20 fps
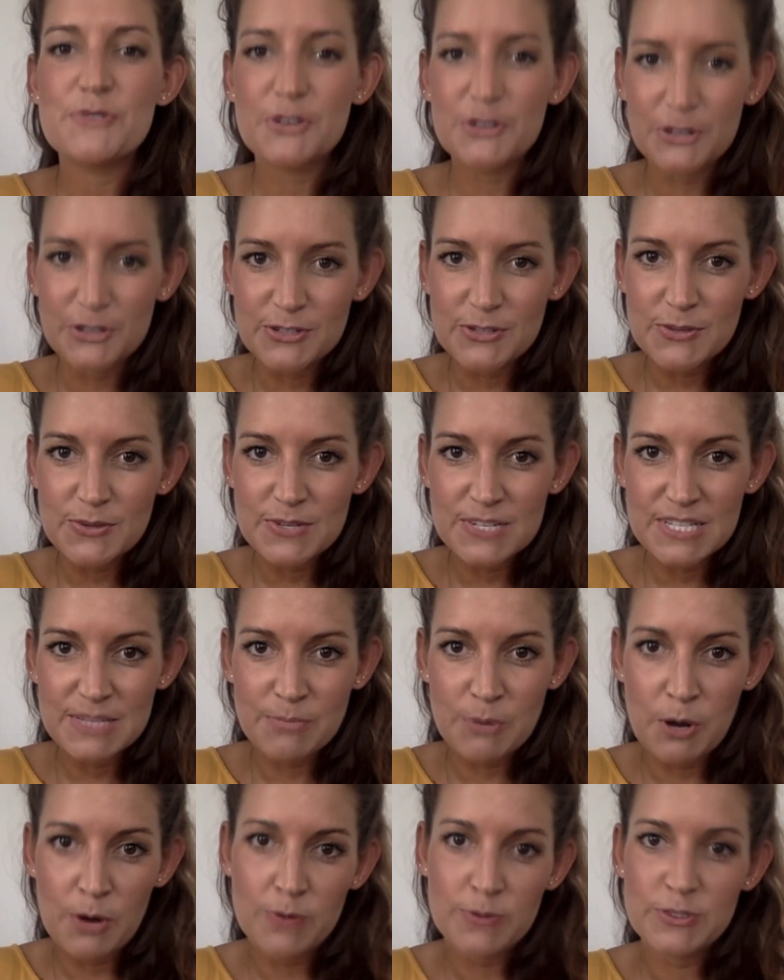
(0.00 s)
can also
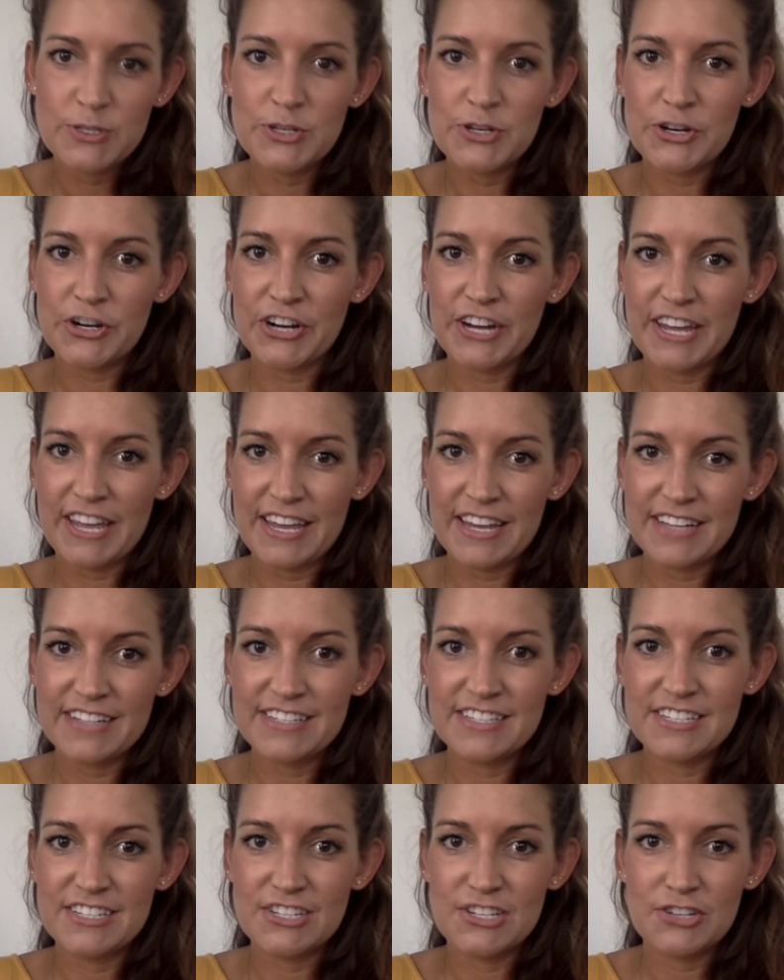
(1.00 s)
expose your
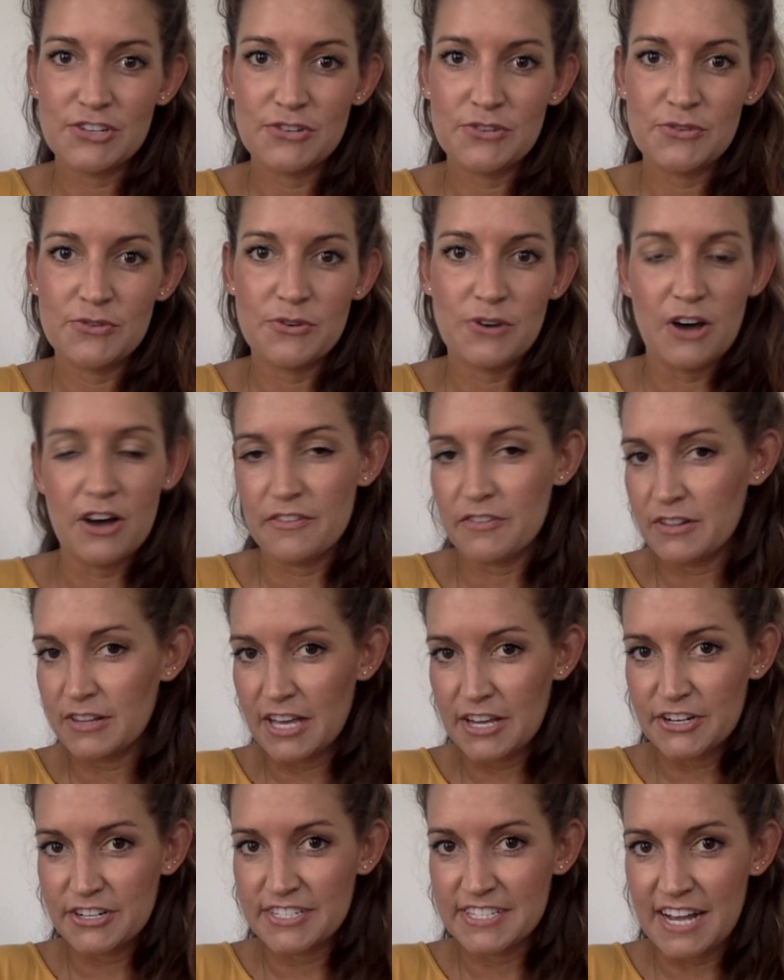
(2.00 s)
kids to all the
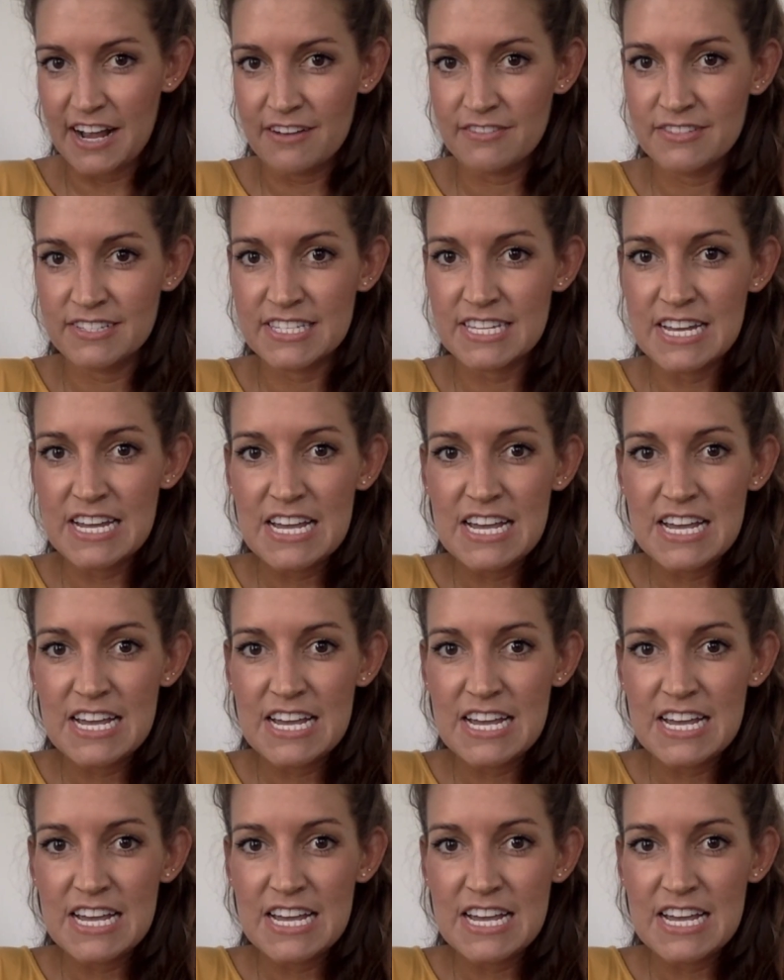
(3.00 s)
letter sounds